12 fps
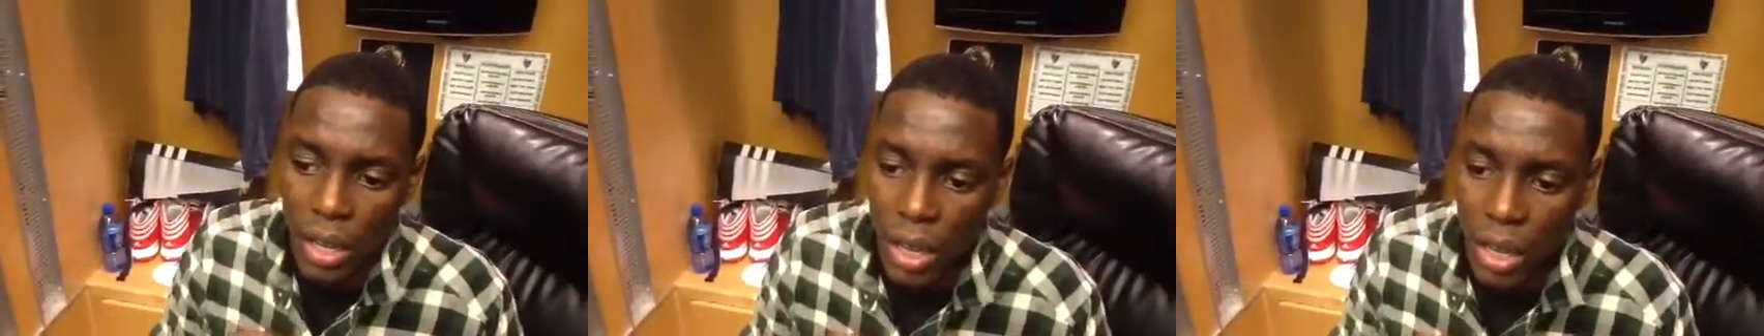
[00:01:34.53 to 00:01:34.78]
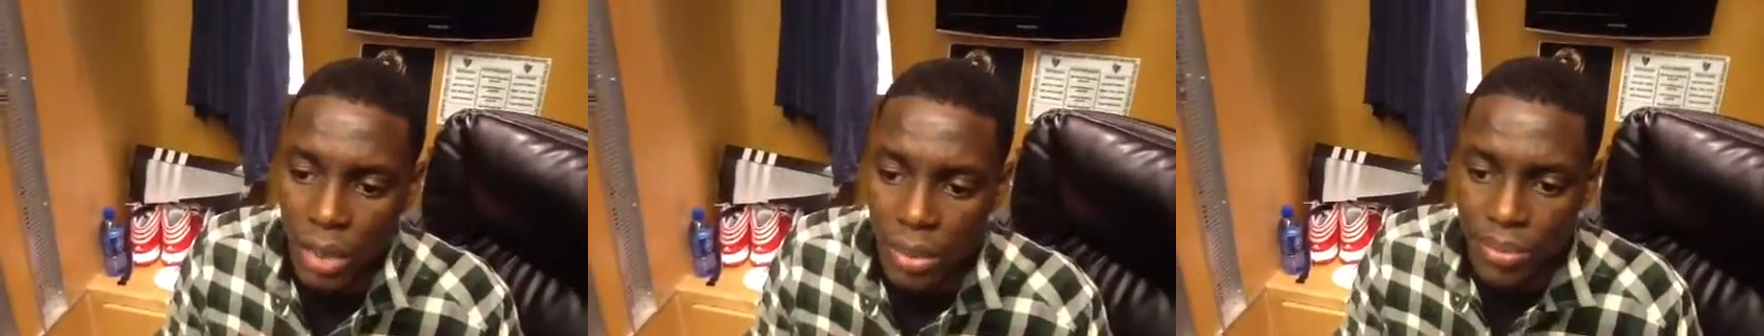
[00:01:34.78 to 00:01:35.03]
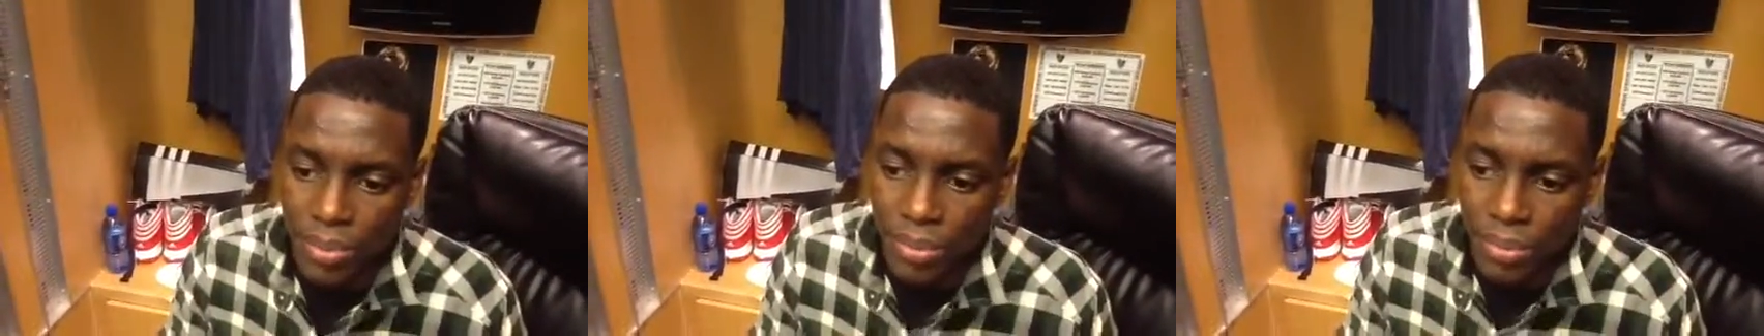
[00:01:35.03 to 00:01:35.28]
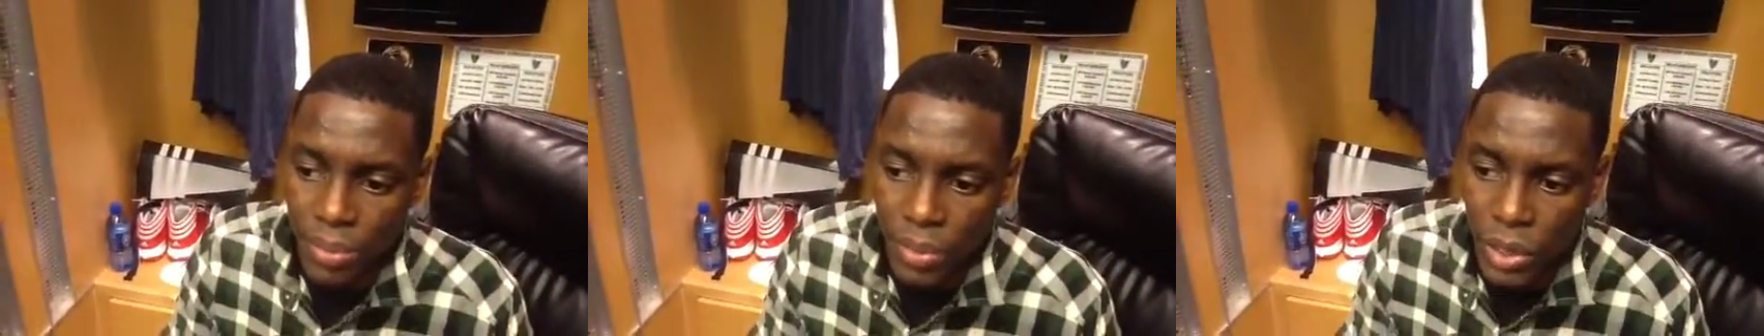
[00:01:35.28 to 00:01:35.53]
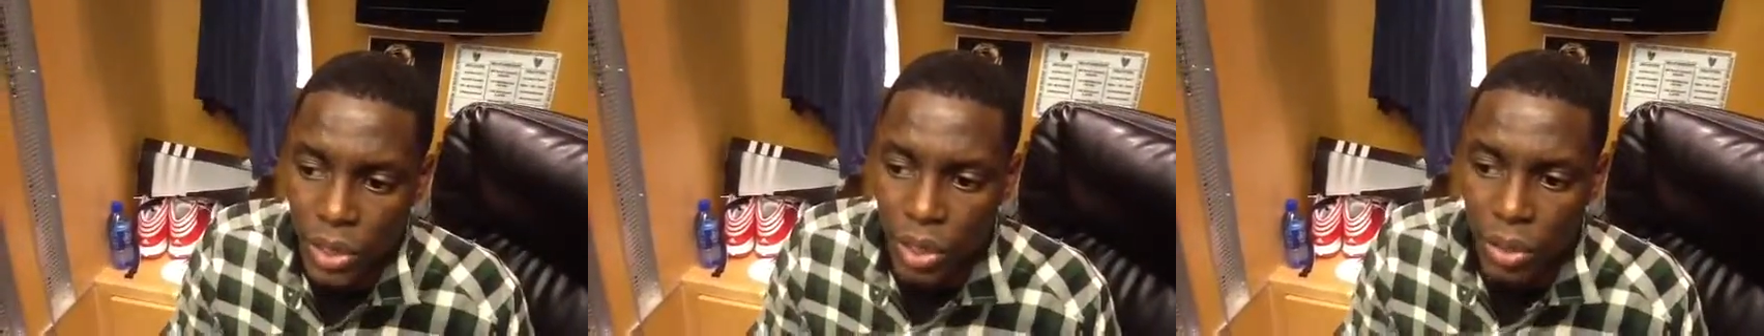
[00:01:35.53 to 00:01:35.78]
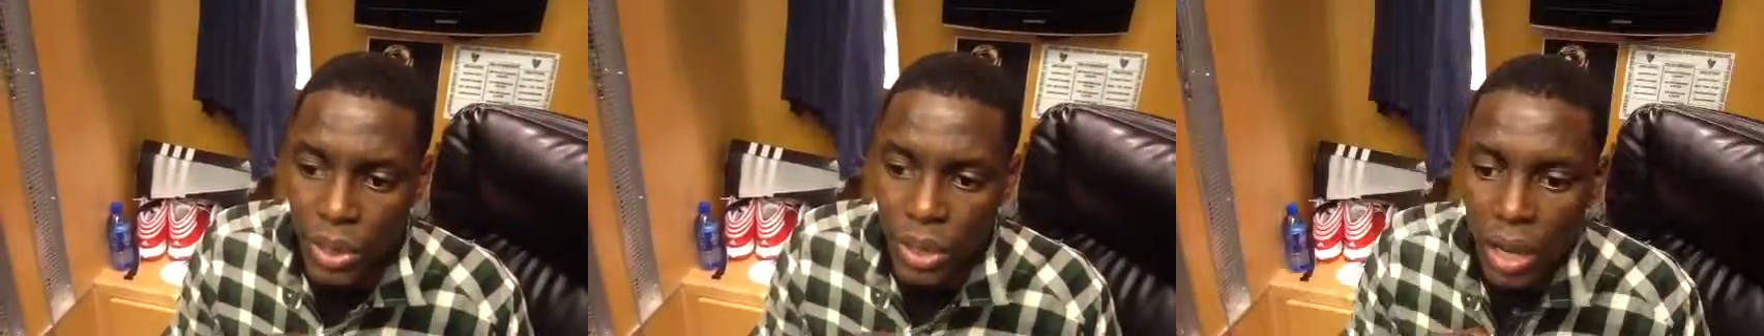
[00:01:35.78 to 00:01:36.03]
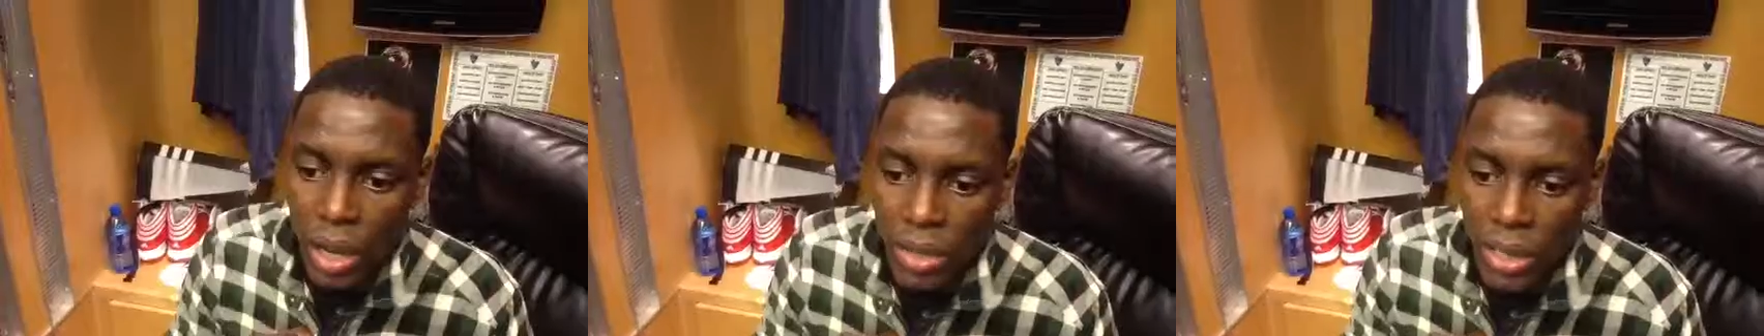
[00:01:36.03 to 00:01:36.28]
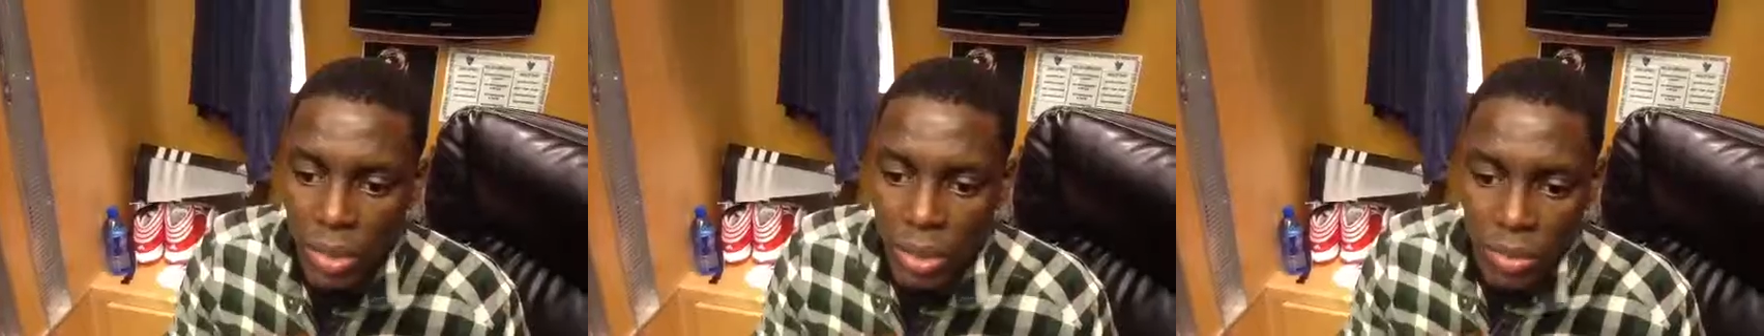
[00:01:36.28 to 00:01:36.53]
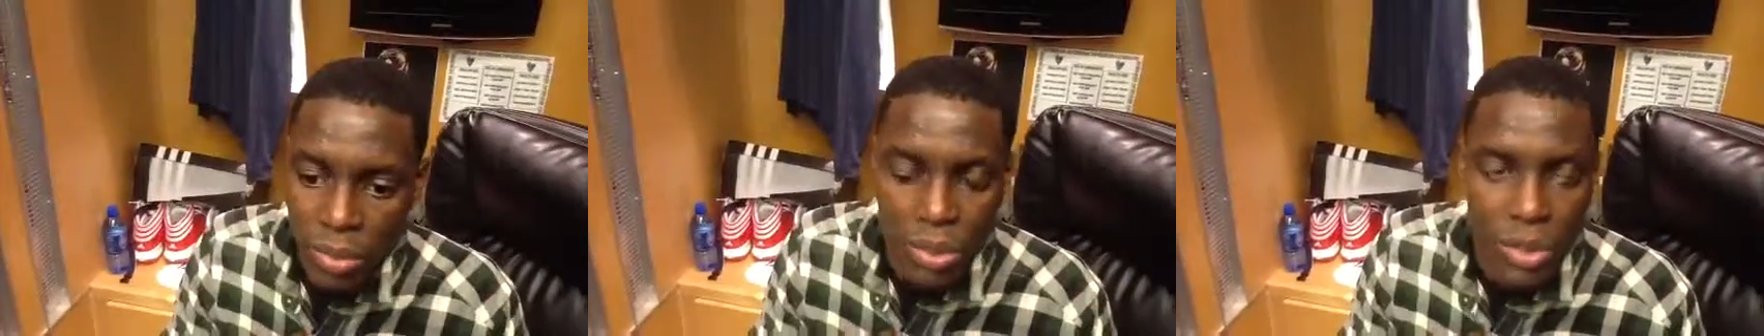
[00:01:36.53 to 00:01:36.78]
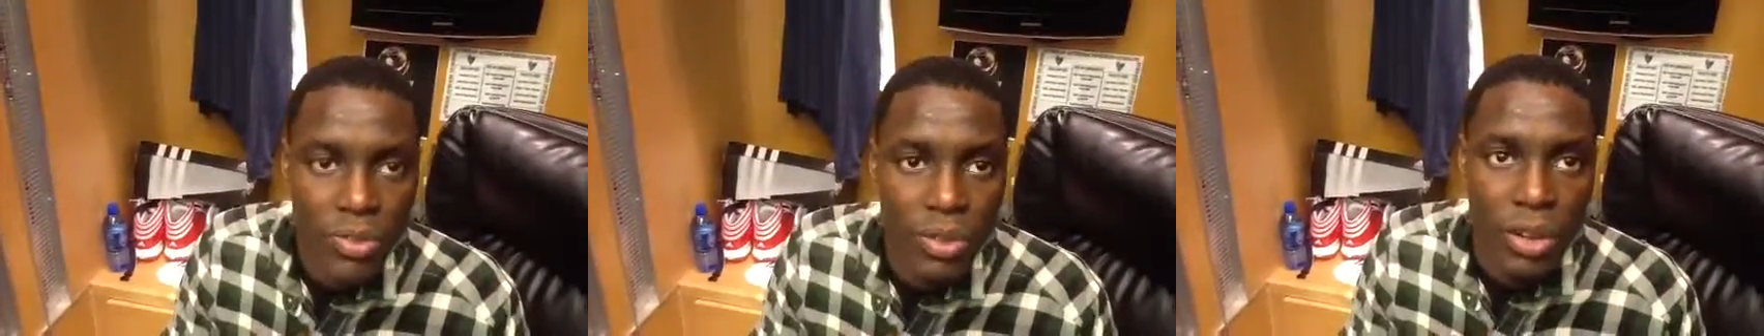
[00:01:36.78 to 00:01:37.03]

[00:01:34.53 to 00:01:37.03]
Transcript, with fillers: Um, you know, we our team is mostly